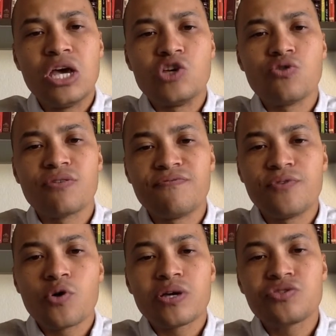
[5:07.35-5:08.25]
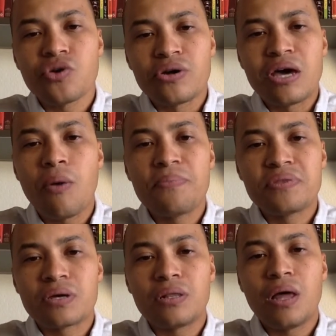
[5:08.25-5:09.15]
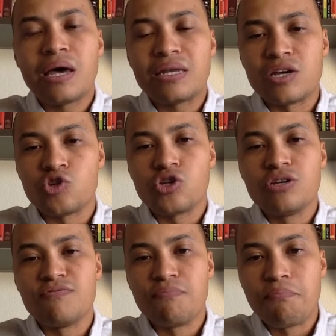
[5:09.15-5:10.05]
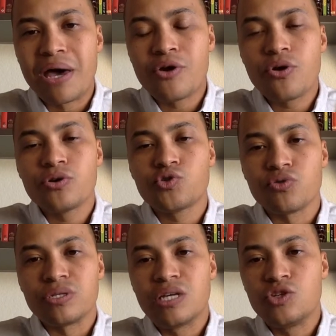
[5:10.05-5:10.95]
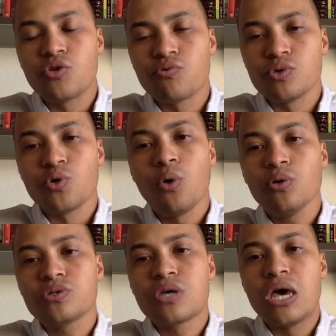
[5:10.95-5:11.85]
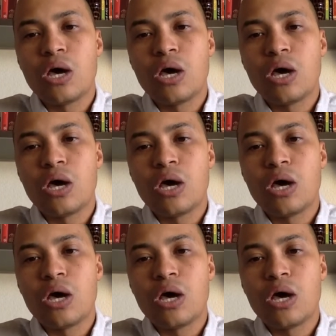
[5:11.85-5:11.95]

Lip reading: you can focus on helping the client achieve better strategic results